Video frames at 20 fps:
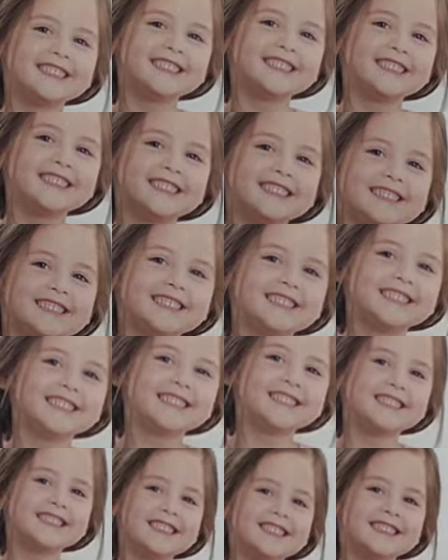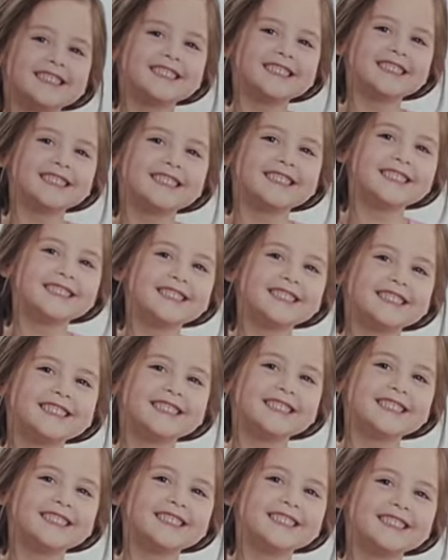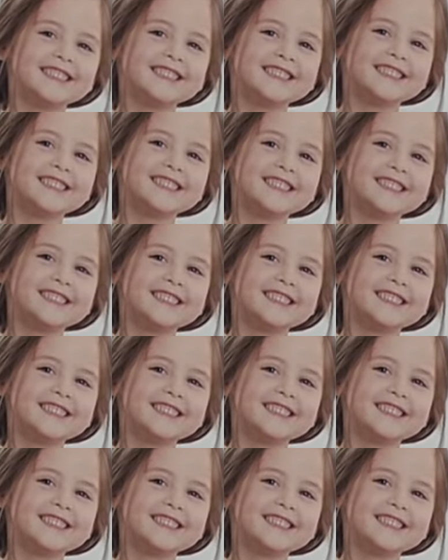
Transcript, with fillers: little skirt, and that's real simple to make.